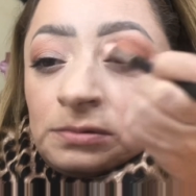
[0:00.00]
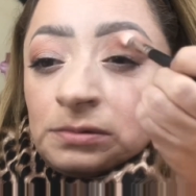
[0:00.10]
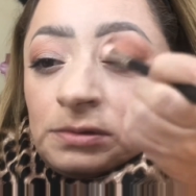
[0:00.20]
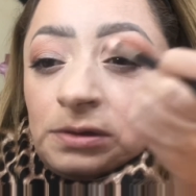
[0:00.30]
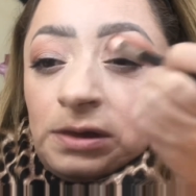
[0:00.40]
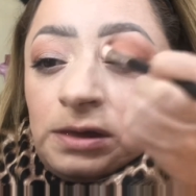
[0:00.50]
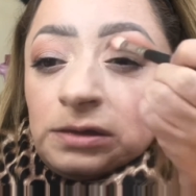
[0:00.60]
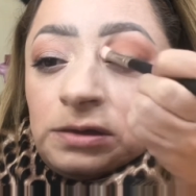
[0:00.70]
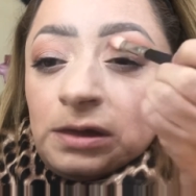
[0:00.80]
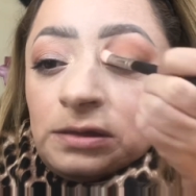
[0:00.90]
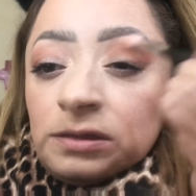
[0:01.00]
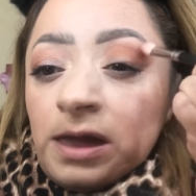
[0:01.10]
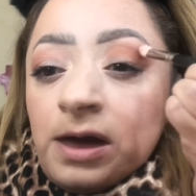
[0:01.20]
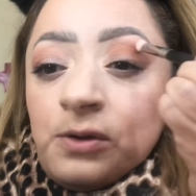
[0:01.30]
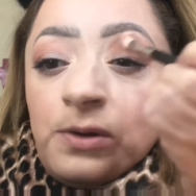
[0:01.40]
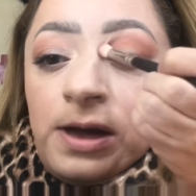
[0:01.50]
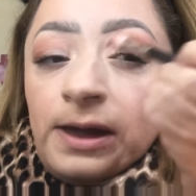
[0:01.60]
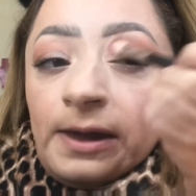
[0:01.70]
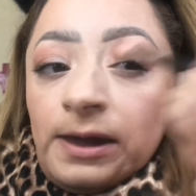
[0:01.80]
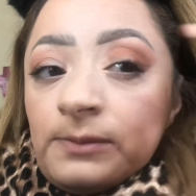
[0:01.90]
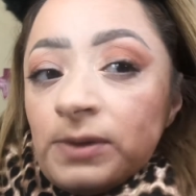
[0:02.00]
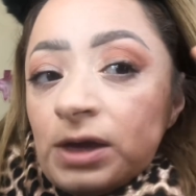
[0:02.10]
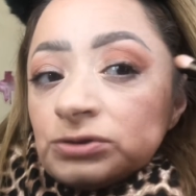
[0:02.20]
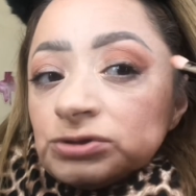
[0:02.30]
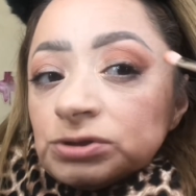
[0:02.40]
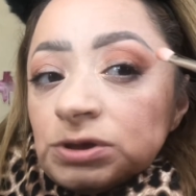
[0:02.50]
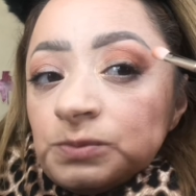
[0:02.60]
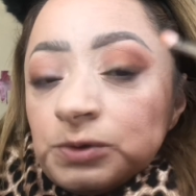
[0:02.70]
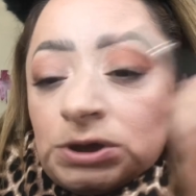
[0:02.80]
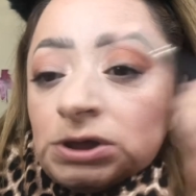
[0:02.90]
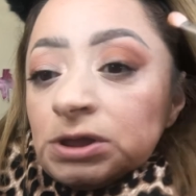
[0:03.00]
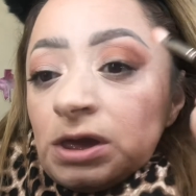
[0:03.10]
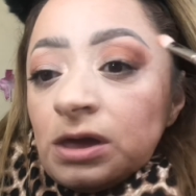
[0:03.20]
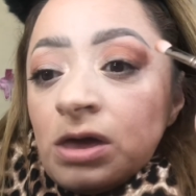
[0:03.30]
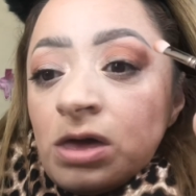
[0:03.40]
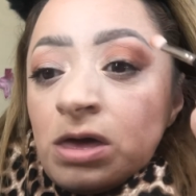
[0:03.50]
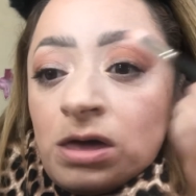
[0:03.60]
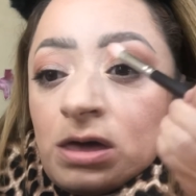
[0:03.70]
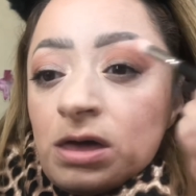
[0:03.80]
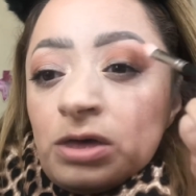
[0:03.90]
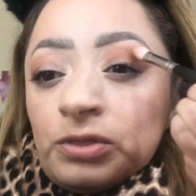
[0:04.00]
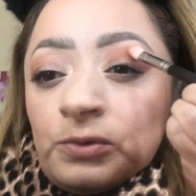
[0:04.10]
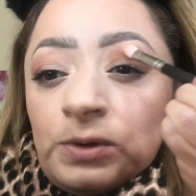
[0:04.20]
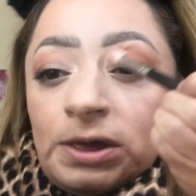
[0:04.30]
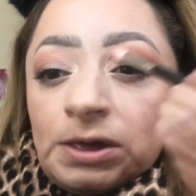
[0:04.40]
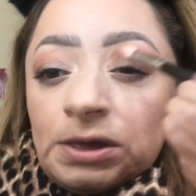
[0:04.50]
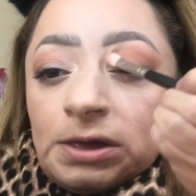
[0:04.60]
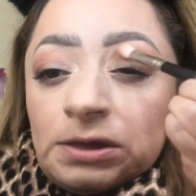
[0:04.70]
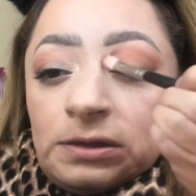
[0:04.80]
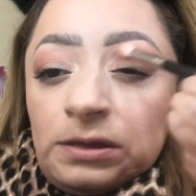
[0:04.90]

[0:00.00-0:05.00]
And now I am actually bringing it all the way in.